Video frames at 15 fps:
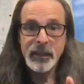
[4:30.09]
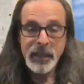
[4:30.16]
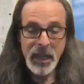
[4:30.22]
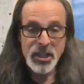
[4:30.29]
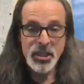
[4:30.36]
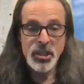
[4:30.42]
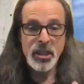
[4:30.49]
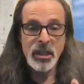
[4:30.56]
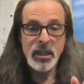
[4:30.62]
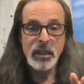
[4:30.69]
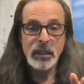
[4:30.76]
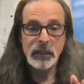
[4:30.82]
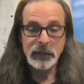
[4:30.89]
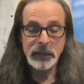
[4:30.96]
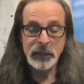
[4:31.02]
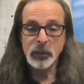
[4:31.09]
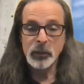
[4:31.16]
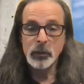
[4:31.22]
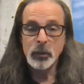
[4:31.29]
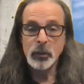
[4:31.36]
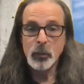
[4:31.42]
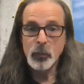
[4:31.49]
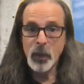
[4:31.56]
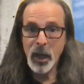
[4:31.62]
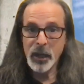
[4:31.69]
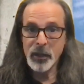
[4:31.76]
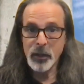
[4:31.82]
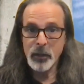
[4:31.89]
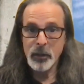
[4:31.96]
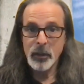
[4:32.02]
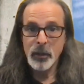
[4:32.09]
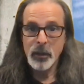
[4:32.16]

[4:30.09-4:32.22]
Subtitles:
catchy little rocker